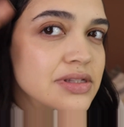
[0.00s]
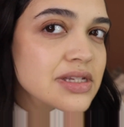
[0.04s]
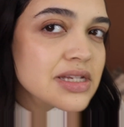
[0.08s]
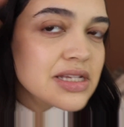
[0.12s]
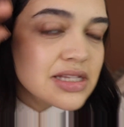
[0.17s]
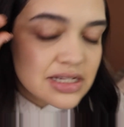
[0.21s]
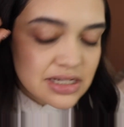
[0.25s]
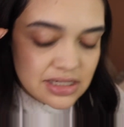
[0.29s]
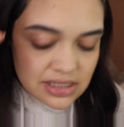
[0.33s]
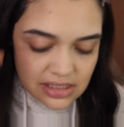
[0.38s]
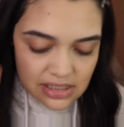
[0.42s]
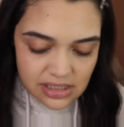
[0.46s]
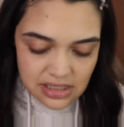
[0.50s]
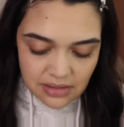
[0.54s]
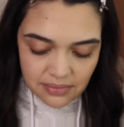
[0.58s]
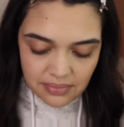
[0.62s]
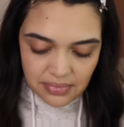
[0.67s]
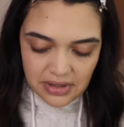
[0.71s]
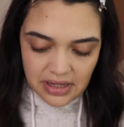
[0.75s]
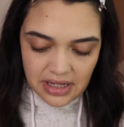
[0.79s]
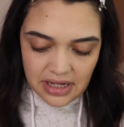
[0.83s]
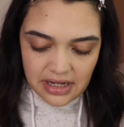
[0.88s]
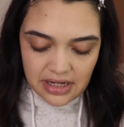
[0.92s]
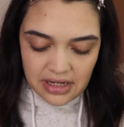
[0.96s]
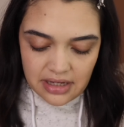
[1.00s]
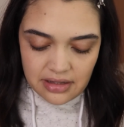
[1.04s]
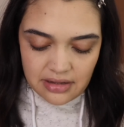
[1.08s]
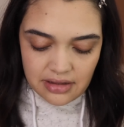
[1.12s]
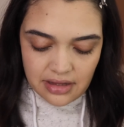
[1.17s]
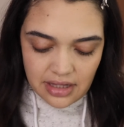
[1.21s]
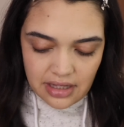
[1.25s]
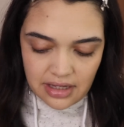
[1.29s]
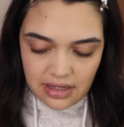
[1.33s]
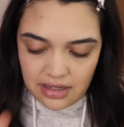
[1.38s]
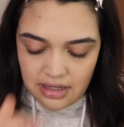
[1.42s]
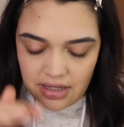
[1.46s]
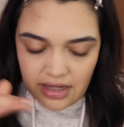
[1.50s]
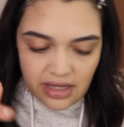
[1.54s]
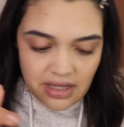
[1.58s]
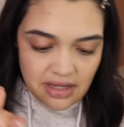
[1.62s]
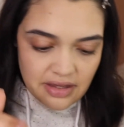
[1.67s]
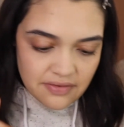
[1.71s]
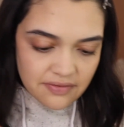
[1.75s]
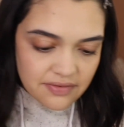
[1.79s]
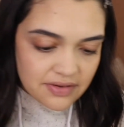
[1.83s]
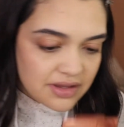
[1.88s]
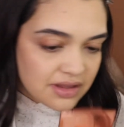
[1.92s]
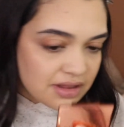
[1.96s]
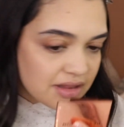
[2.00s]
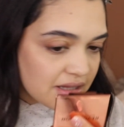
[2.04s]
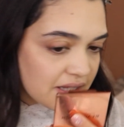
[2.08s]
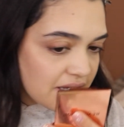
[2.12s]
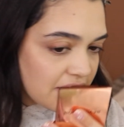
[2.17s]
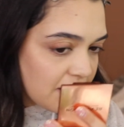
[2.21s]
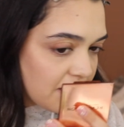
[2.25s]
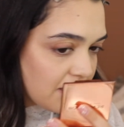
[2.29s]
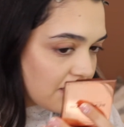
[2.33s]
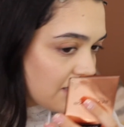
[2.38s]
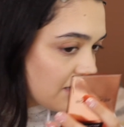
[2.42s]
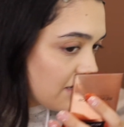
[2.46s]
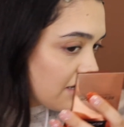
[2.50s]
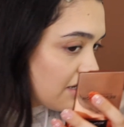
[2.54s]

It doesn't apply like evenly.